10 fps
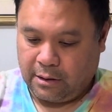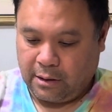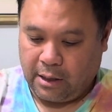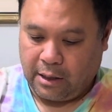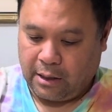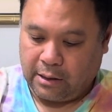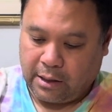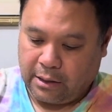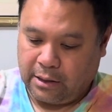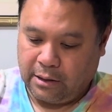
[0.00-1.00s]
and
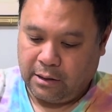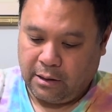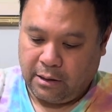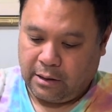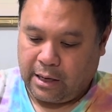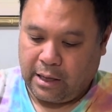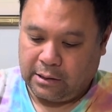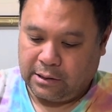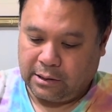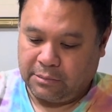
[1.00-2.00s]
then that adds
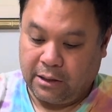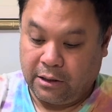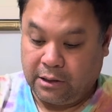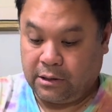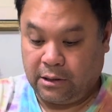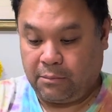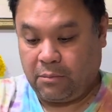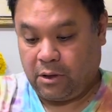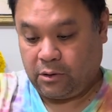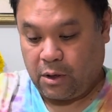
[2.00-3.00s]
some tenderness to the
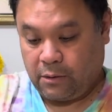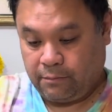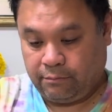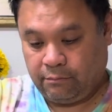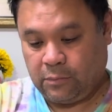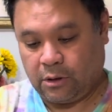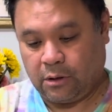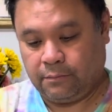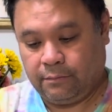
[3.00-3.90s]
meatballs as well. So.